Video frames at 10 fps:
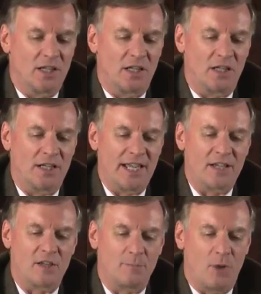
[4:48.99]

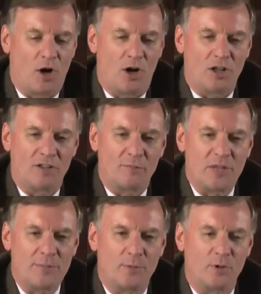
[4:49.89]
a cabal of
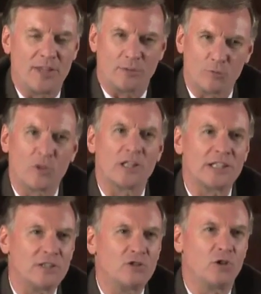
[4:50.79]
people that
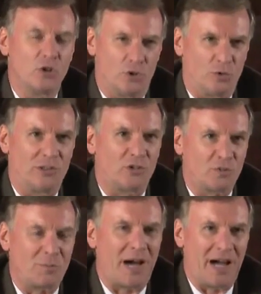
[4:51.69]
really do
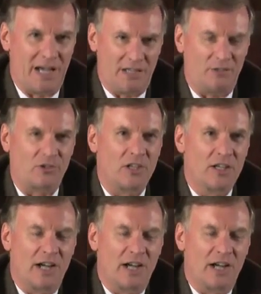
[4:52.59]
despise